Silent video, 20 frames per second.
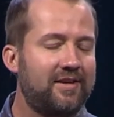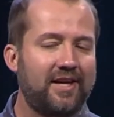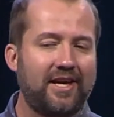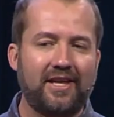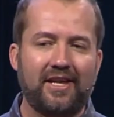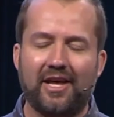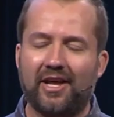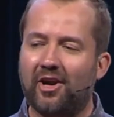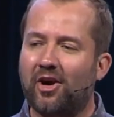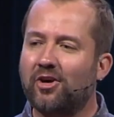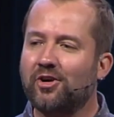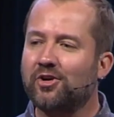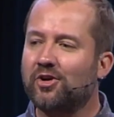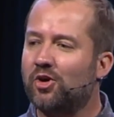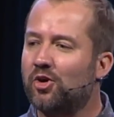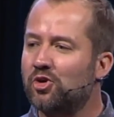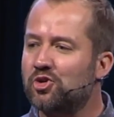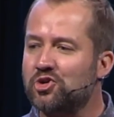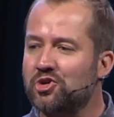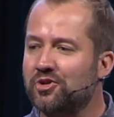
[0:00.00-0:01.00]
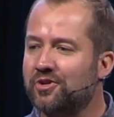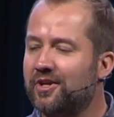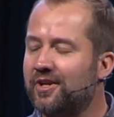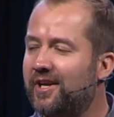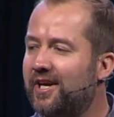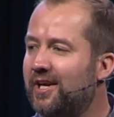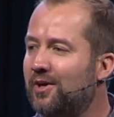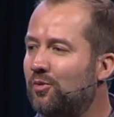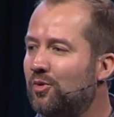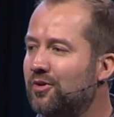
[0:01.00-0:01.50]
And in our culture
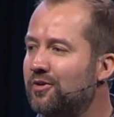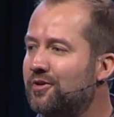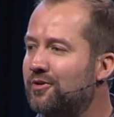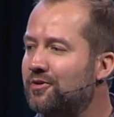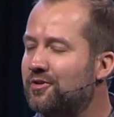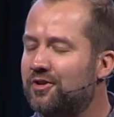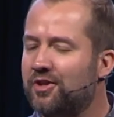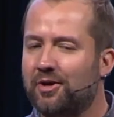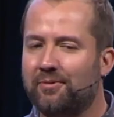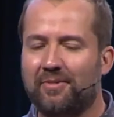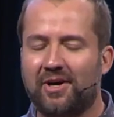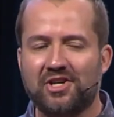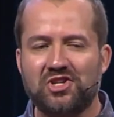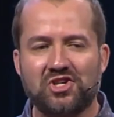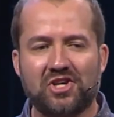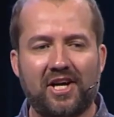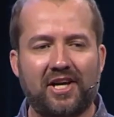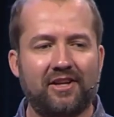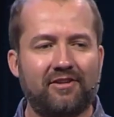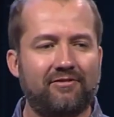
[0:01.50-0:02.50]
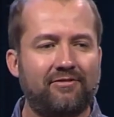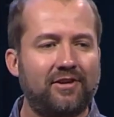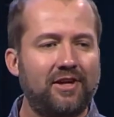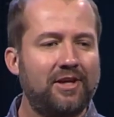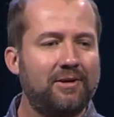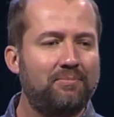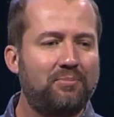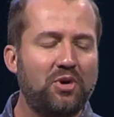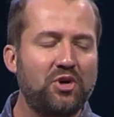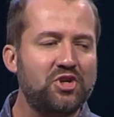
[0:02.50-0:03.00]
today, where there's so much kind of
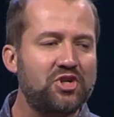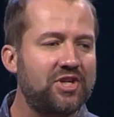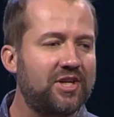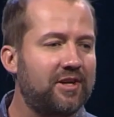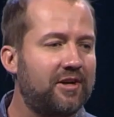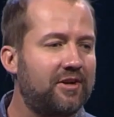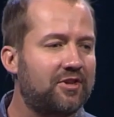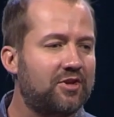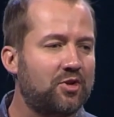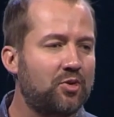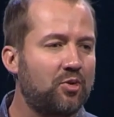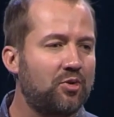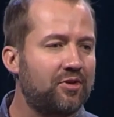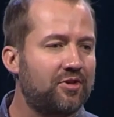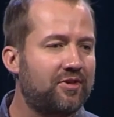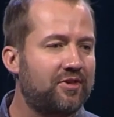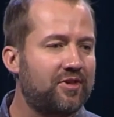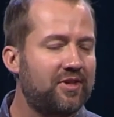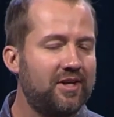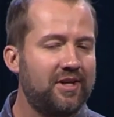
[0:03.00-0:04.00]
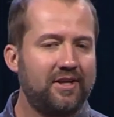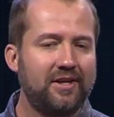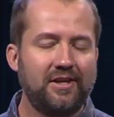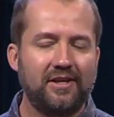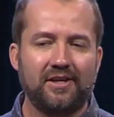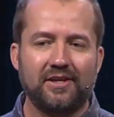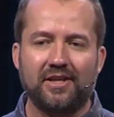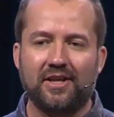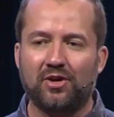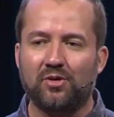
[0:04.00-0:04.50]
pushing us towards,
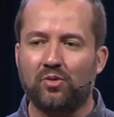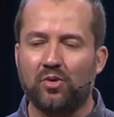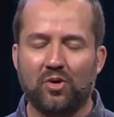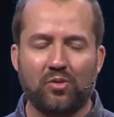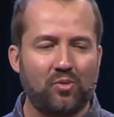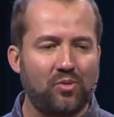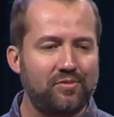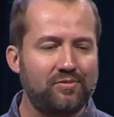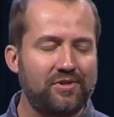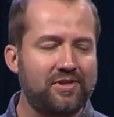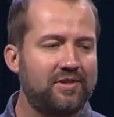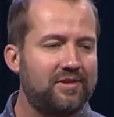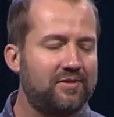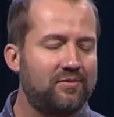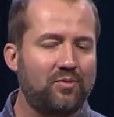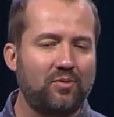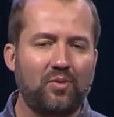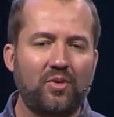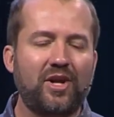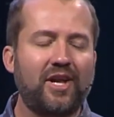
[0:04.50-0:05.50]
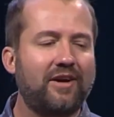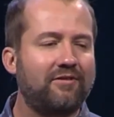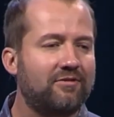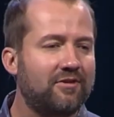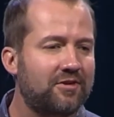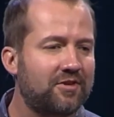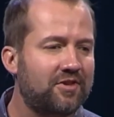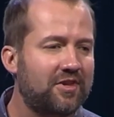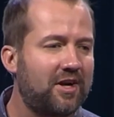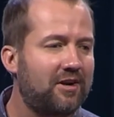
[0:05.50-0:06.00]
you know,
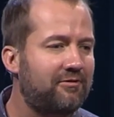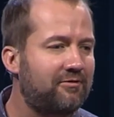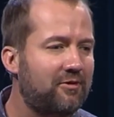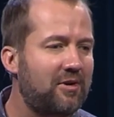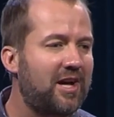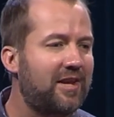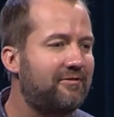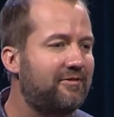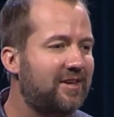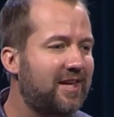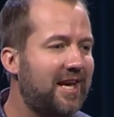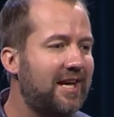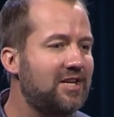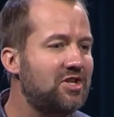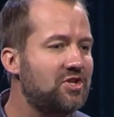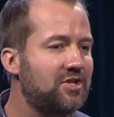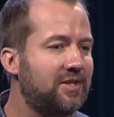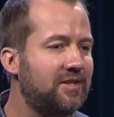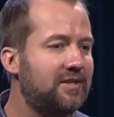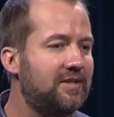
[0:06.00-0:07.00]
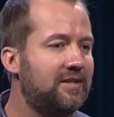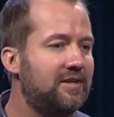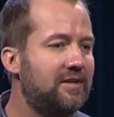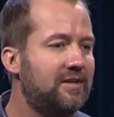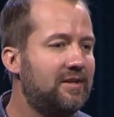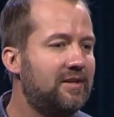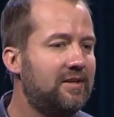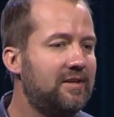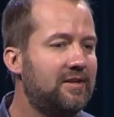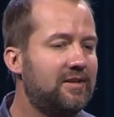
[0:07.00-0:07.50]
whatever, self gratification,
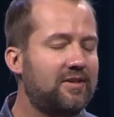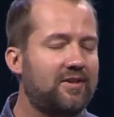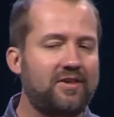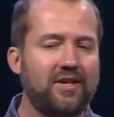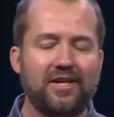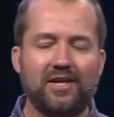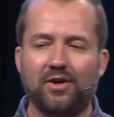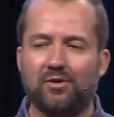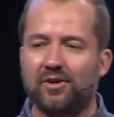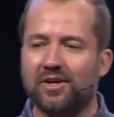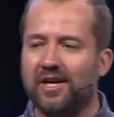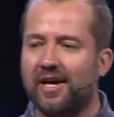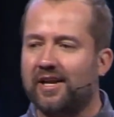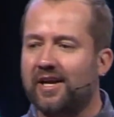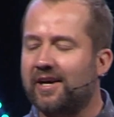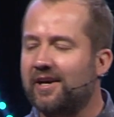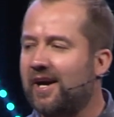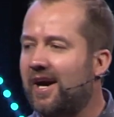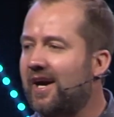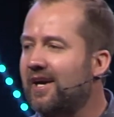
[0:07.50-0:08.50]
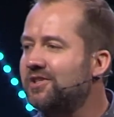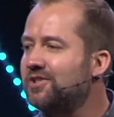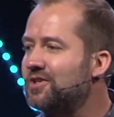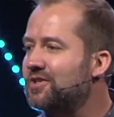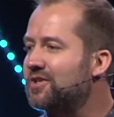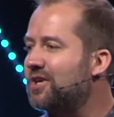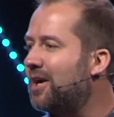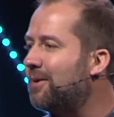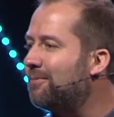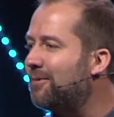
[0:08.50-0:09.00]
say, you know what, God, I, I
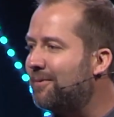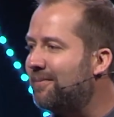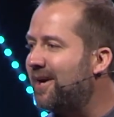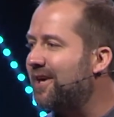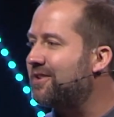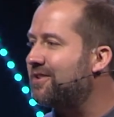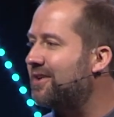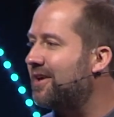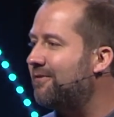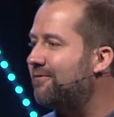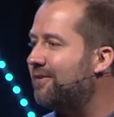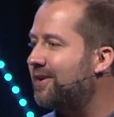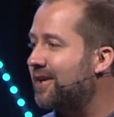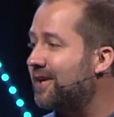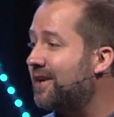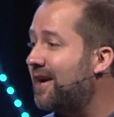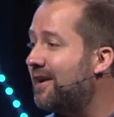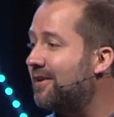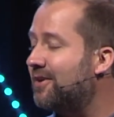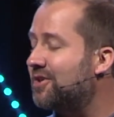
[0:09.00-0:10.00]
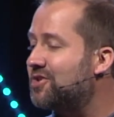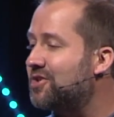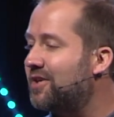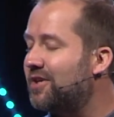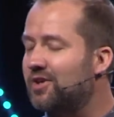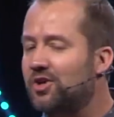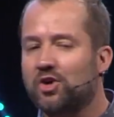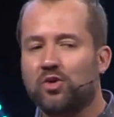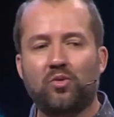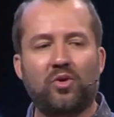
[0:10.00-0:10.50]
just humble myself and acknowledge
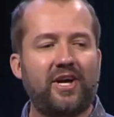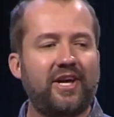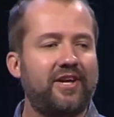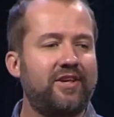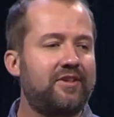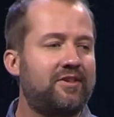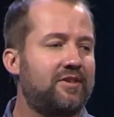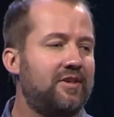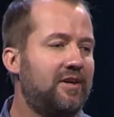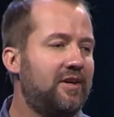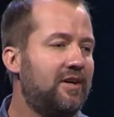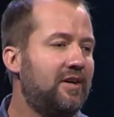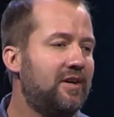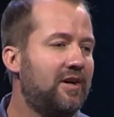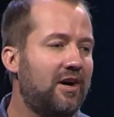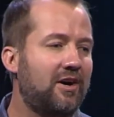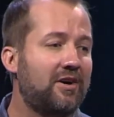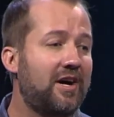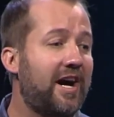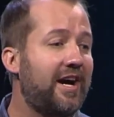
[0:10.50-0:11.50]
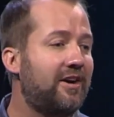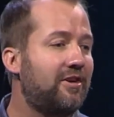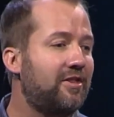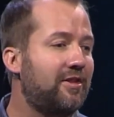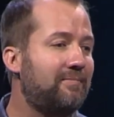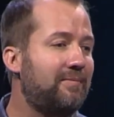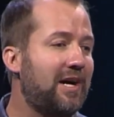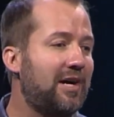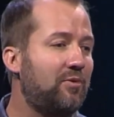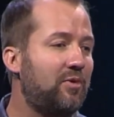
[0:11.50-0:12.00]
that your ways are higher
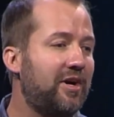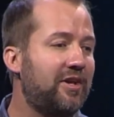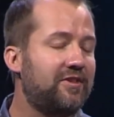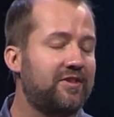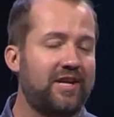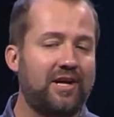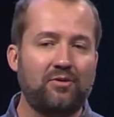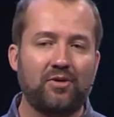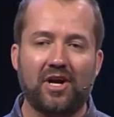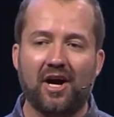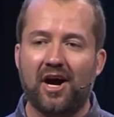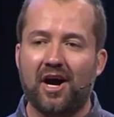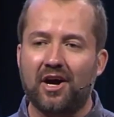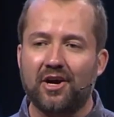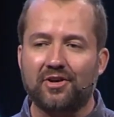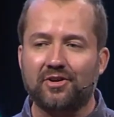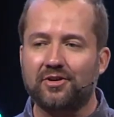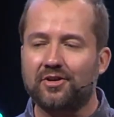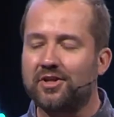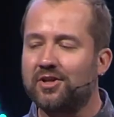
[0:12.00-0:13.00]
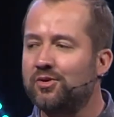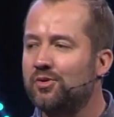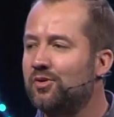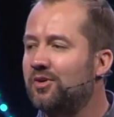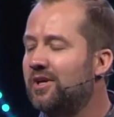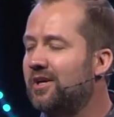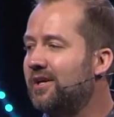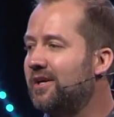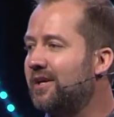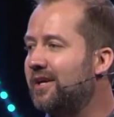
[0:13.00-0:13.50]
than my ways. And I want to honor
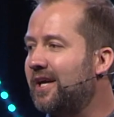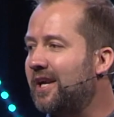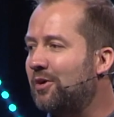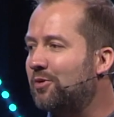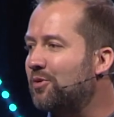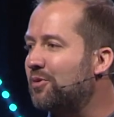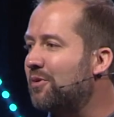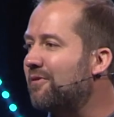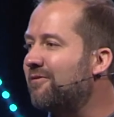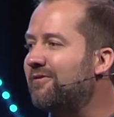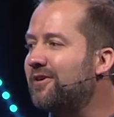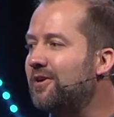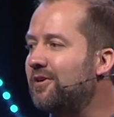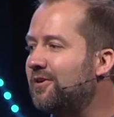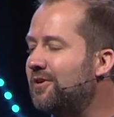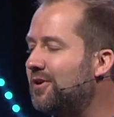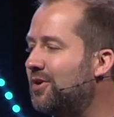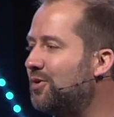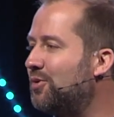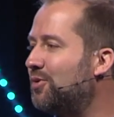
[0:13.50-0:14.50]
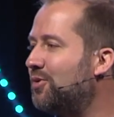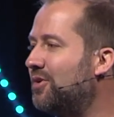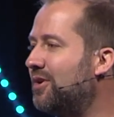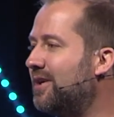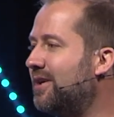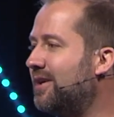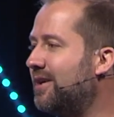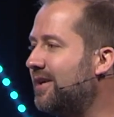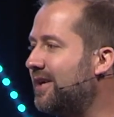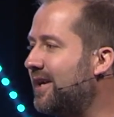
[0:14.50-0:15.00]
you and I want to revere you
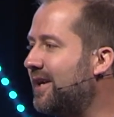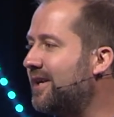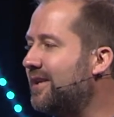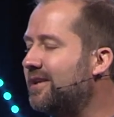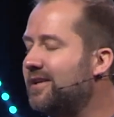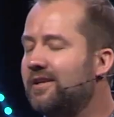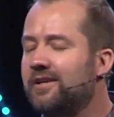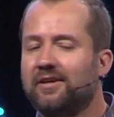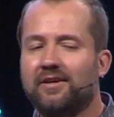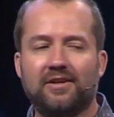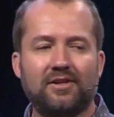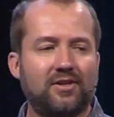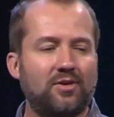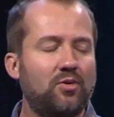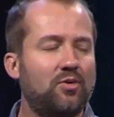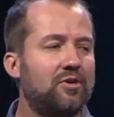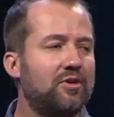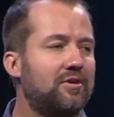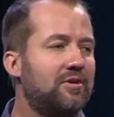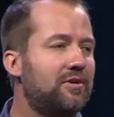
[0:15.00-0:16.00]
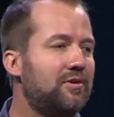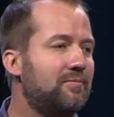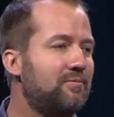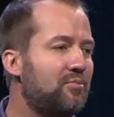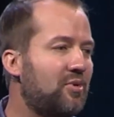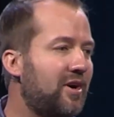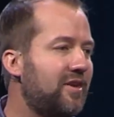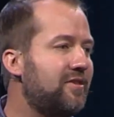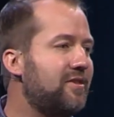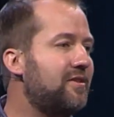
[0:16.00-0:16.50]
in your
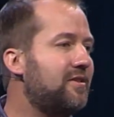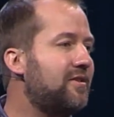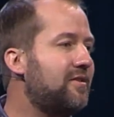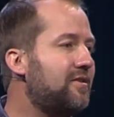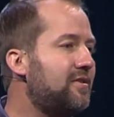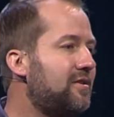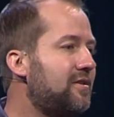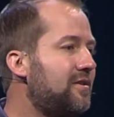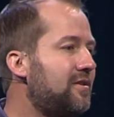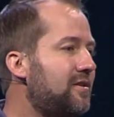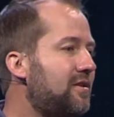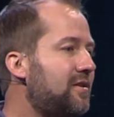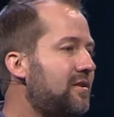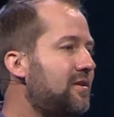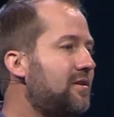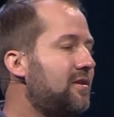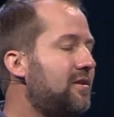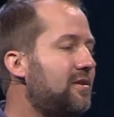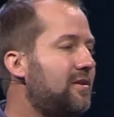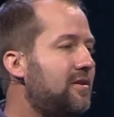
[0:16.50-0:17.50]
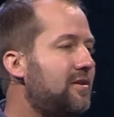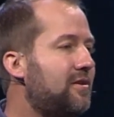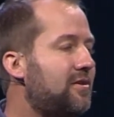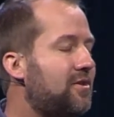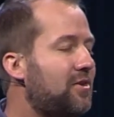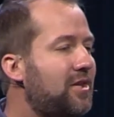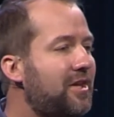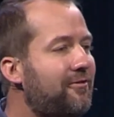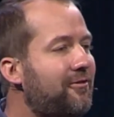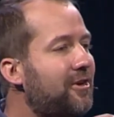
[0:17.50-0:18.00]
presence.
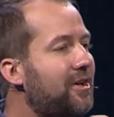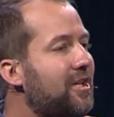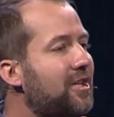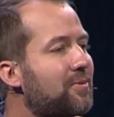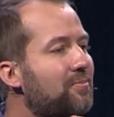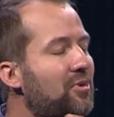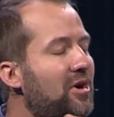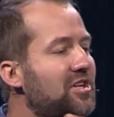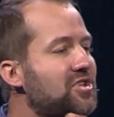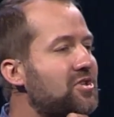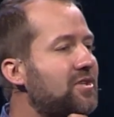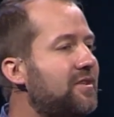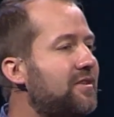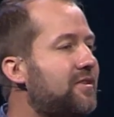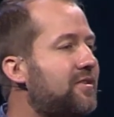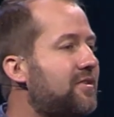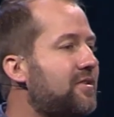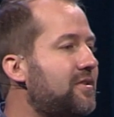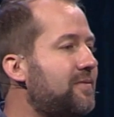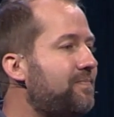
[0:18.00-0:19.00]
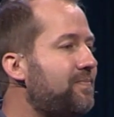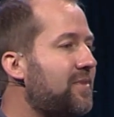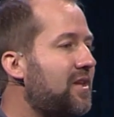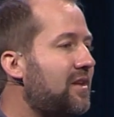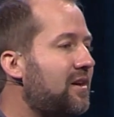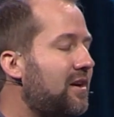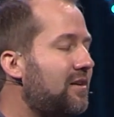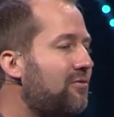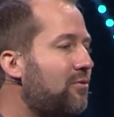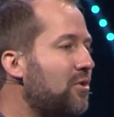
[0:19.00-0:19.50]
So, different expressions
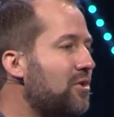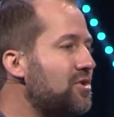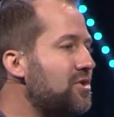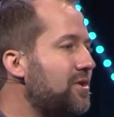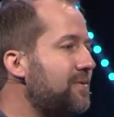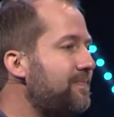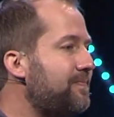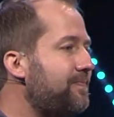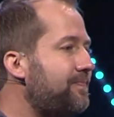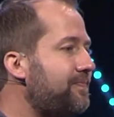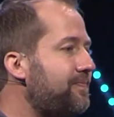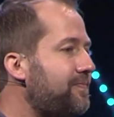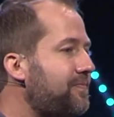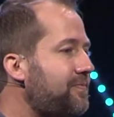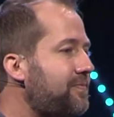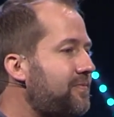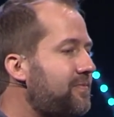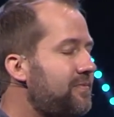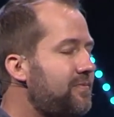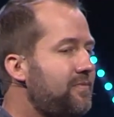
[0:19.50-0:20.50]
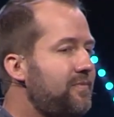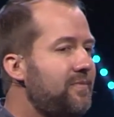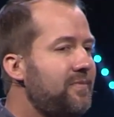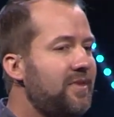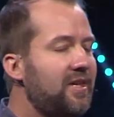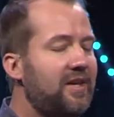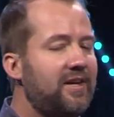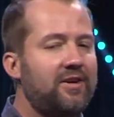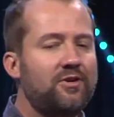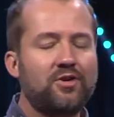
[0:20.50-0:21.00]
of worship.
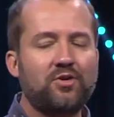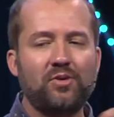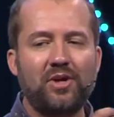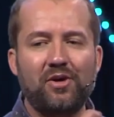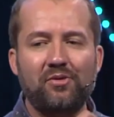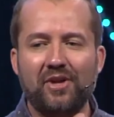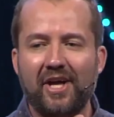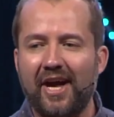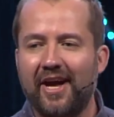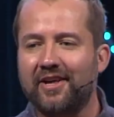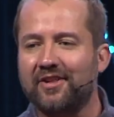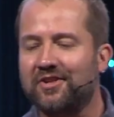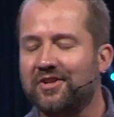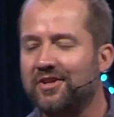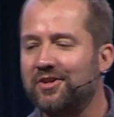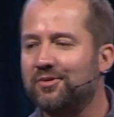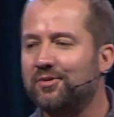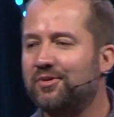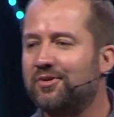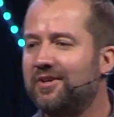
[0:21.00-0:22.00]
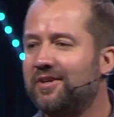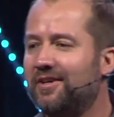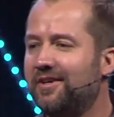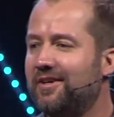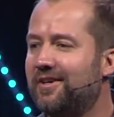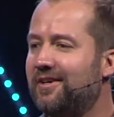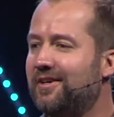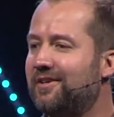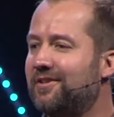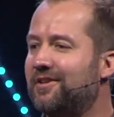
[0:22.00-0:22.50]
Here's what I want to ask you
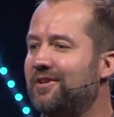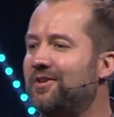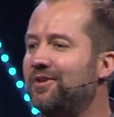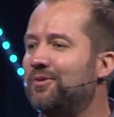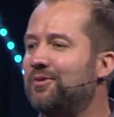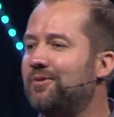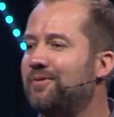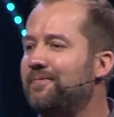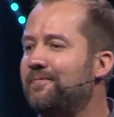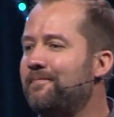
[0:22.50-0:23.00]
to do.